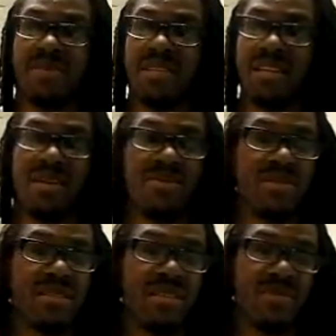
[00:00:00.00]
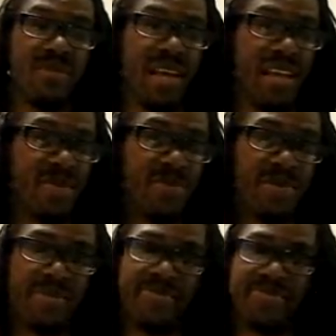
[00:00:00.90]
But yeah, it was a good match.
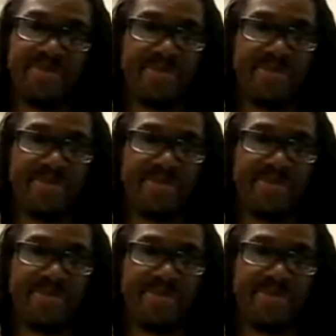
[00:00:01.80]
But